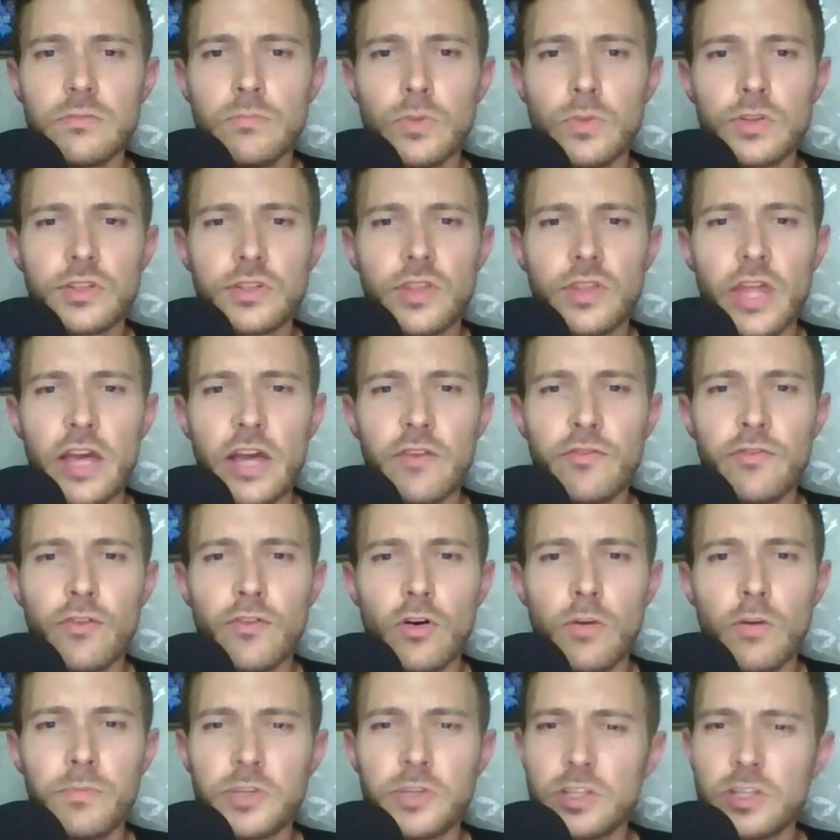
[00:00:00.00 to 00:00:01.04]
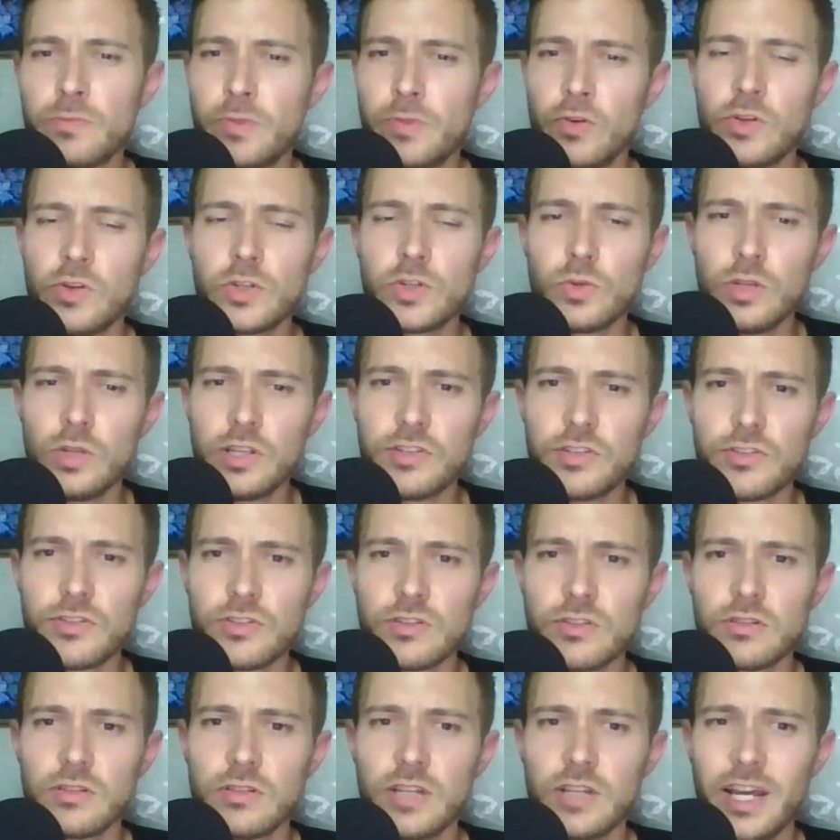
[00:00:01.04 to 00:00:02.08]
must therefore be
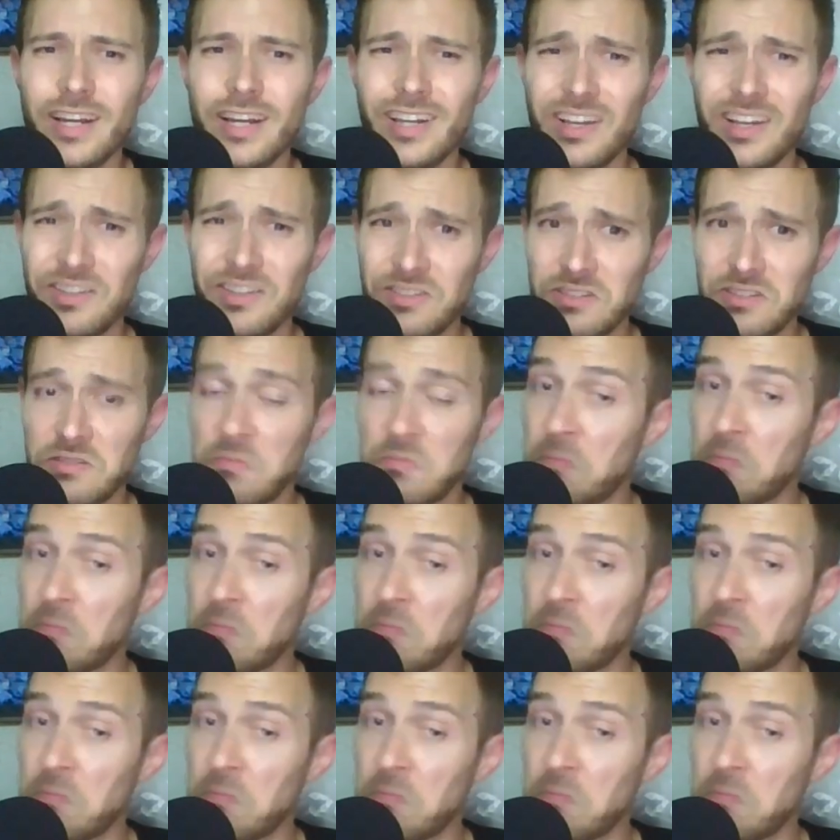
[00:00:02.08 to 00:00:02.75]
spiritualists, I guess.